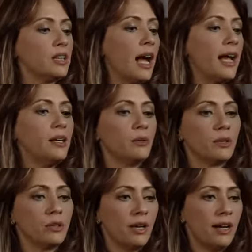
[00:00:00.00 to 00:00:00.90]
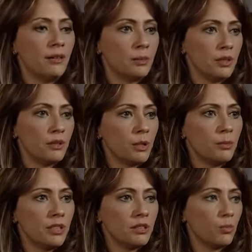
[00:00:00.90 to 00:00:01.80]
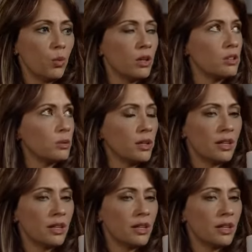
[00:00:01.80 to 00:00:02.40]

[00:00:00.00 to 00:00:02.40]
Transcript: lino and cut hair, but at the moment it's wall-to-wall